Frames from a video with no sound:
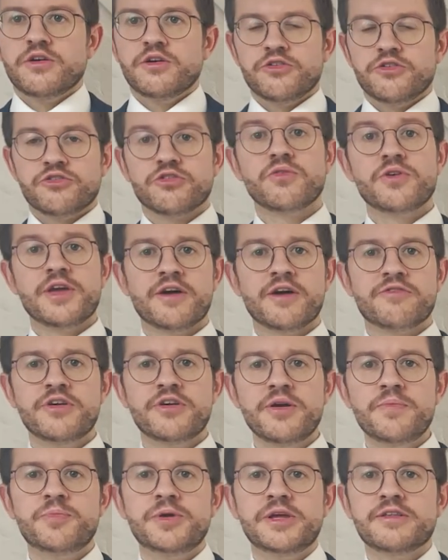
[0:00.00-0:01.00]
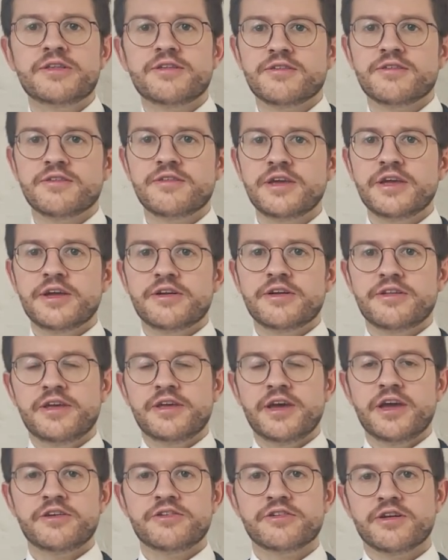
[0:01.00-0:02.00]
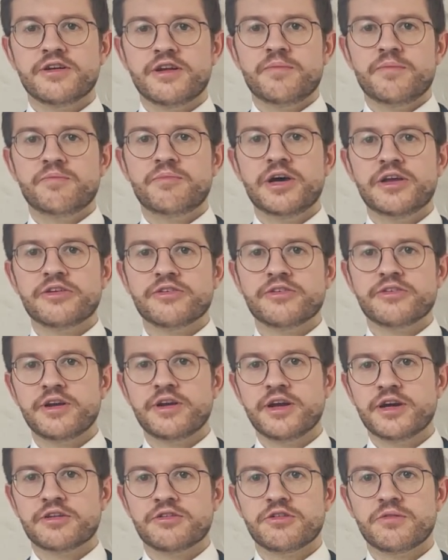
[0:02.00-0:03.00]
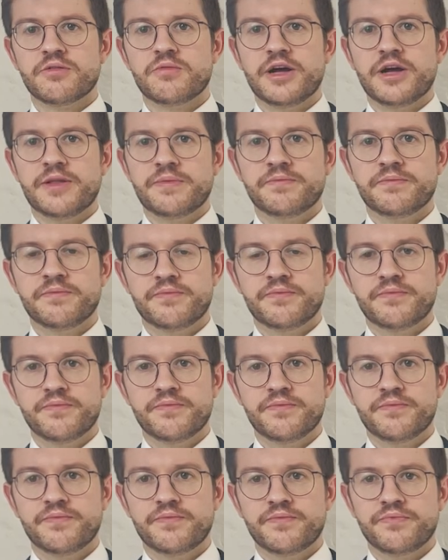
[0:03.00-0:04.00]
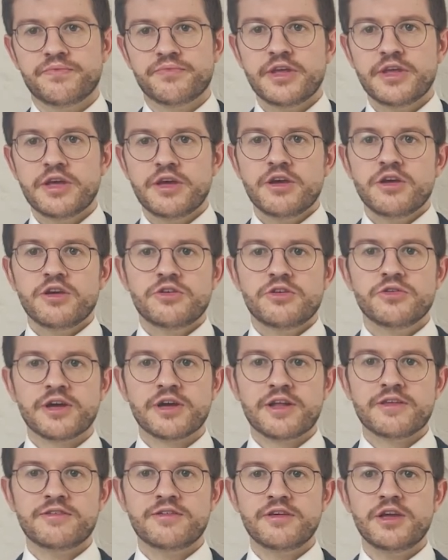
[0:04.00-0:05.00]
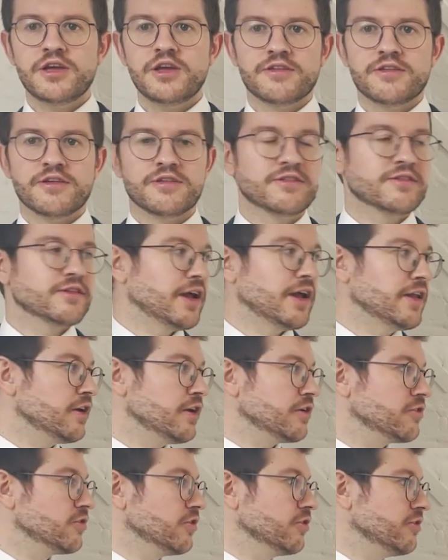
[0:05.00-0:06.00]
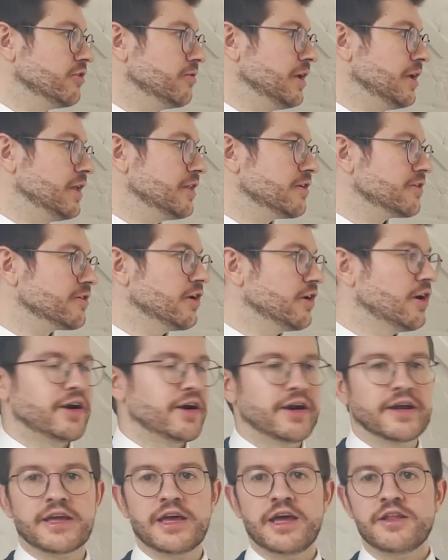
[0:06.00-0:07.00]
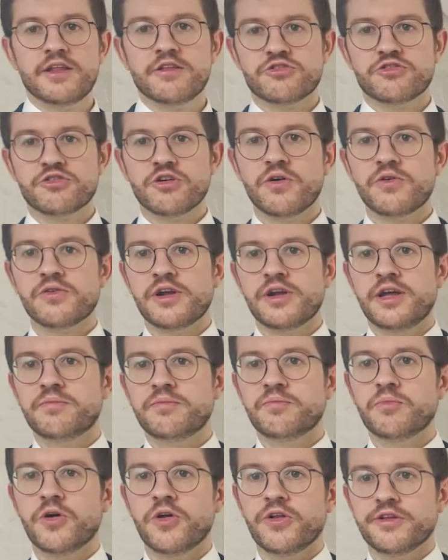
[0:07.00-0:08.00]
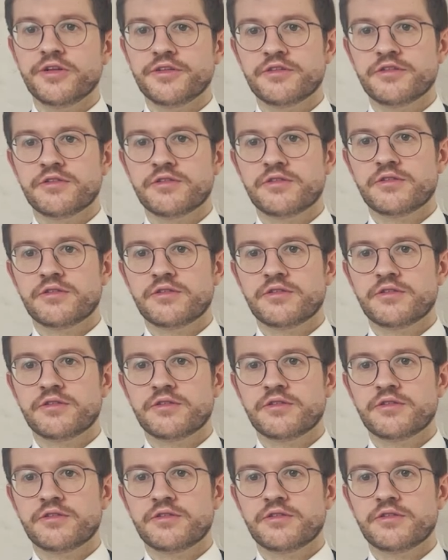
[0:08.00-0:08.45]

So we have repeated the irradiation in Belgian reactor 1. You can see the standard dosimeters are again shown in bold.